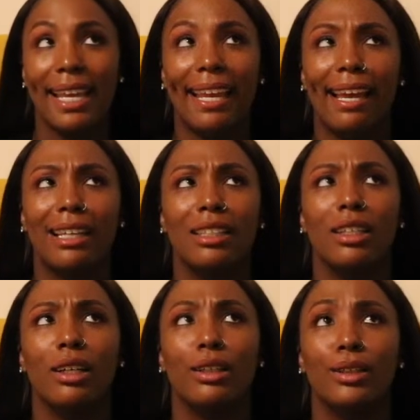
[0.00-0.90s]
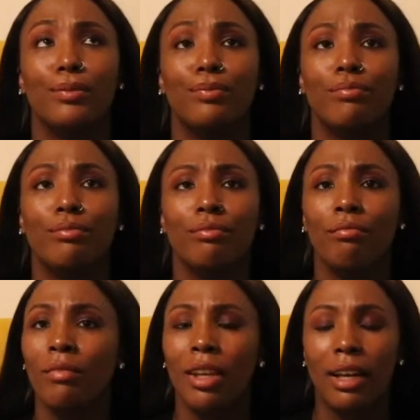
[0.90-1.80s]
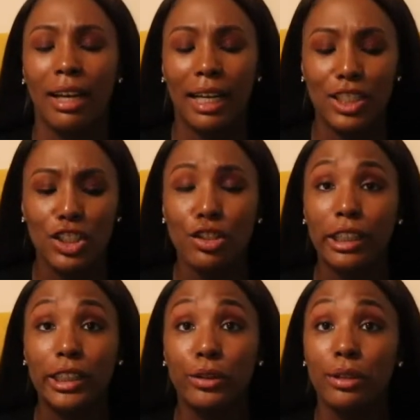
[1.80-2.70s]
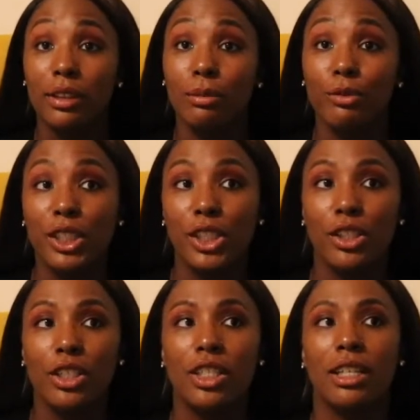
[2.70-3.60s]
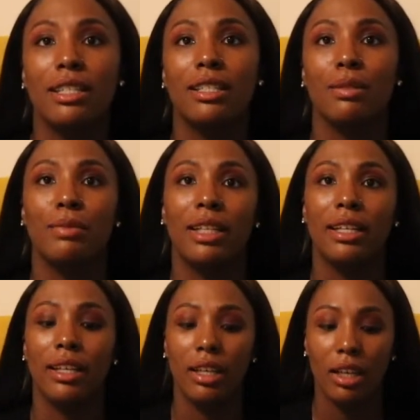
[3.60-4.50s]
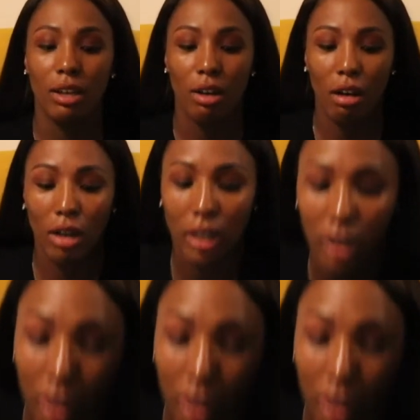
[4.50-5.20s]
And I just started doing some research and some digging on